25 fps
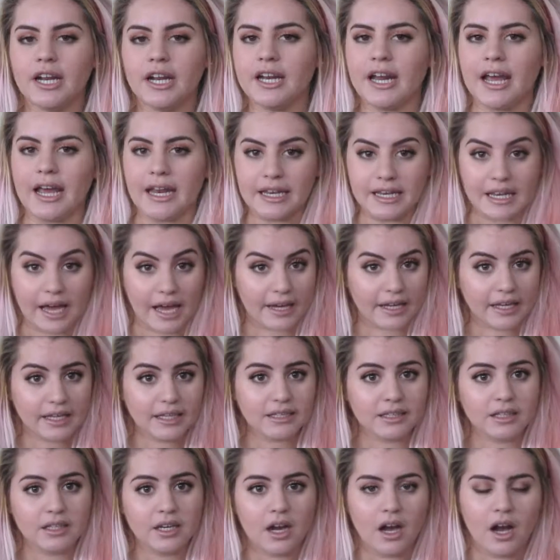in at
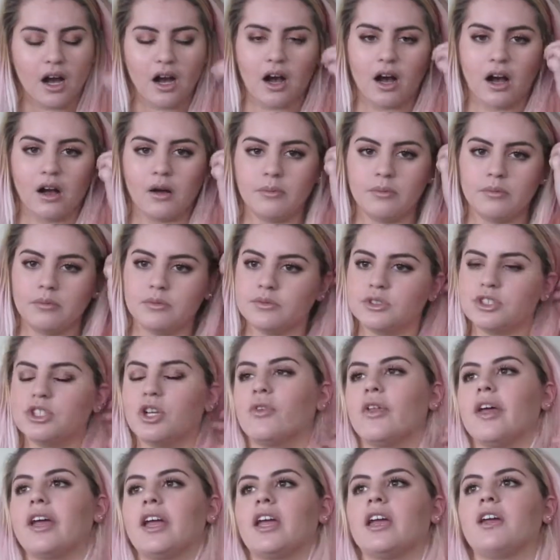night.
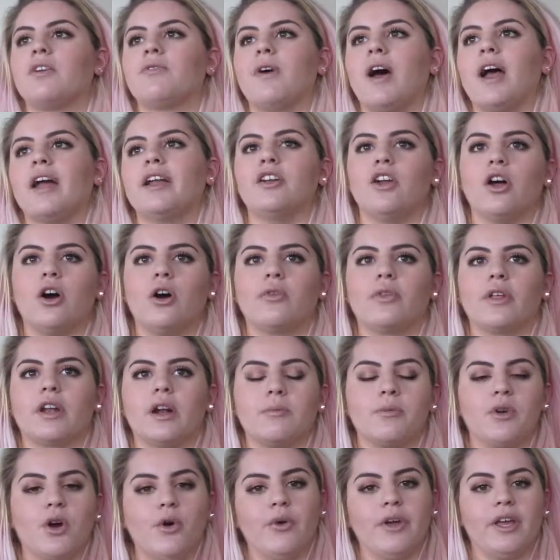So like if I know that
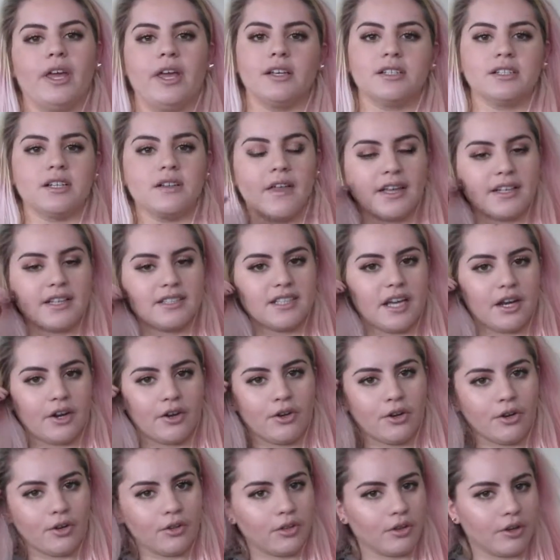I'm going into like
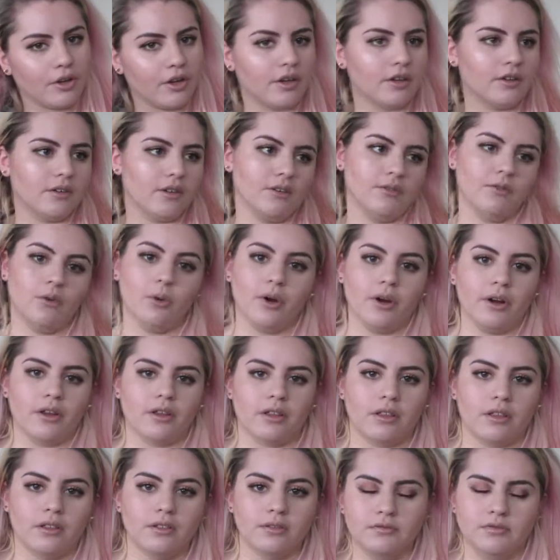second or third or
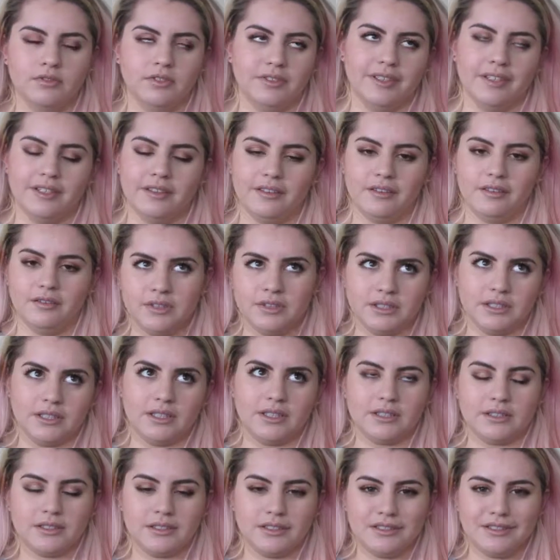fourth, fifth,
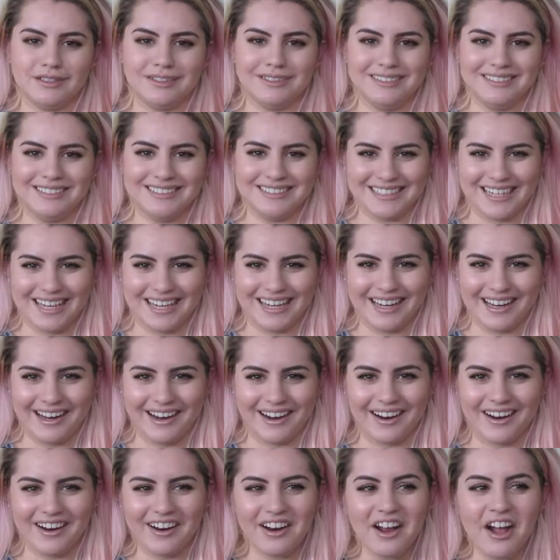sixth day
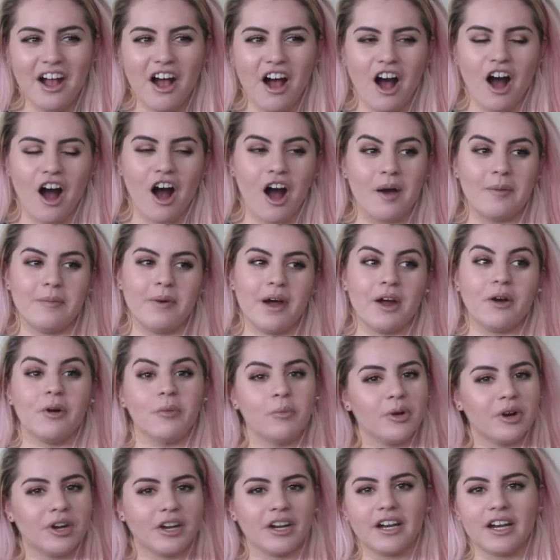hair, I
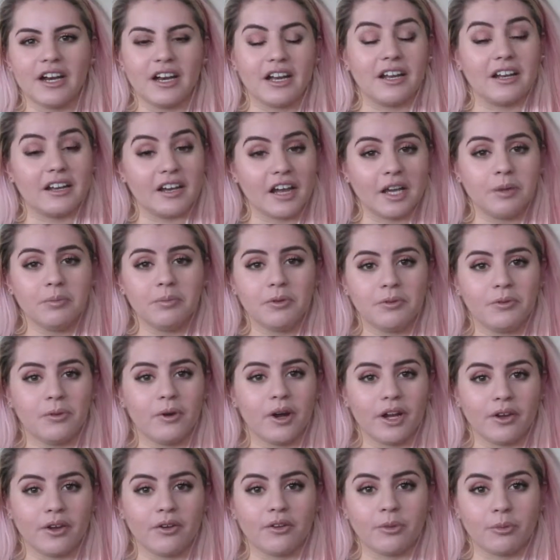will put it in at night
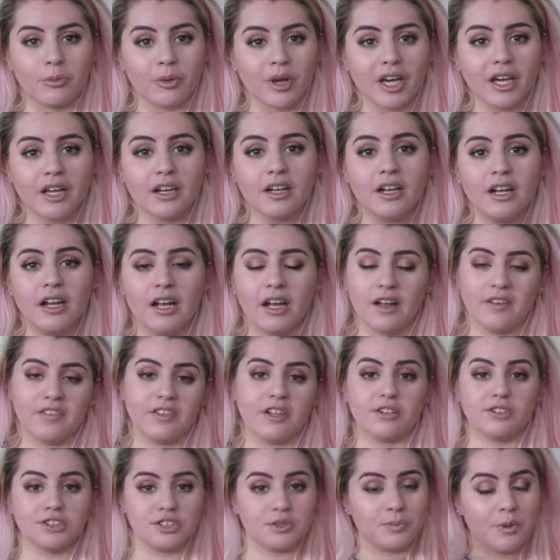before I go to bed, and
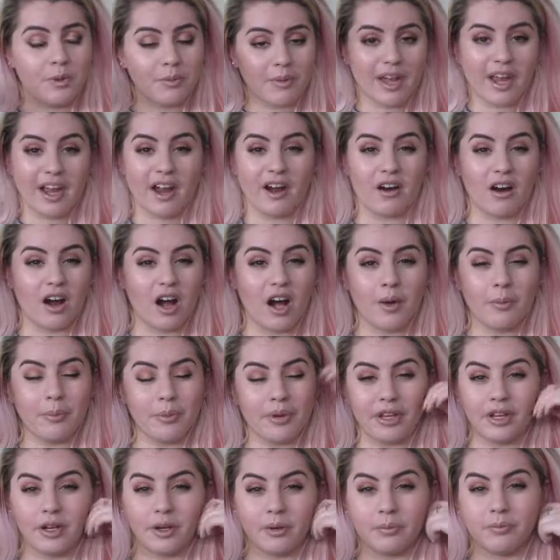then I'll just put my hair
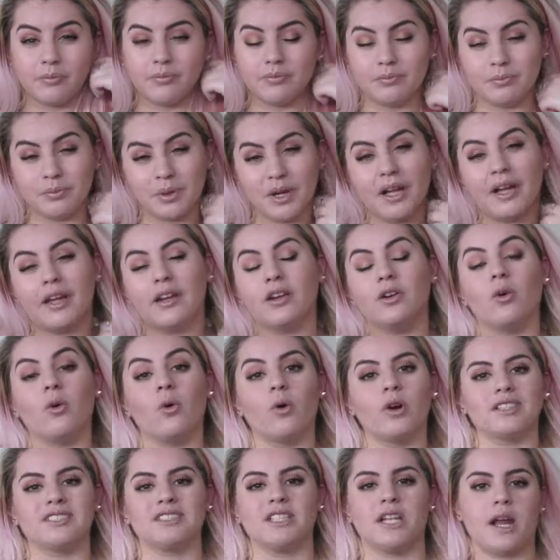up in a bun,
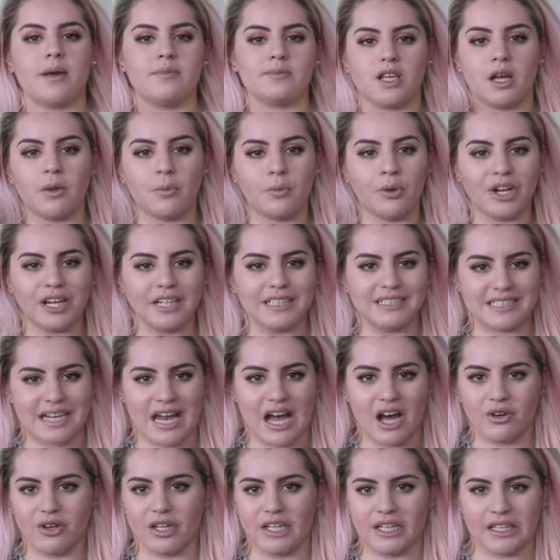or sometimes I'll put it
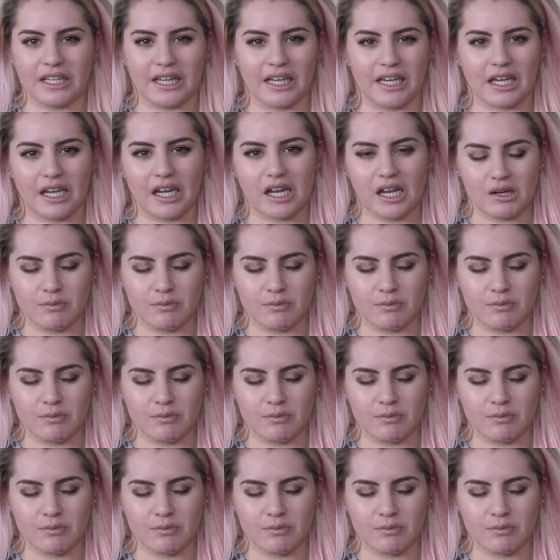down in like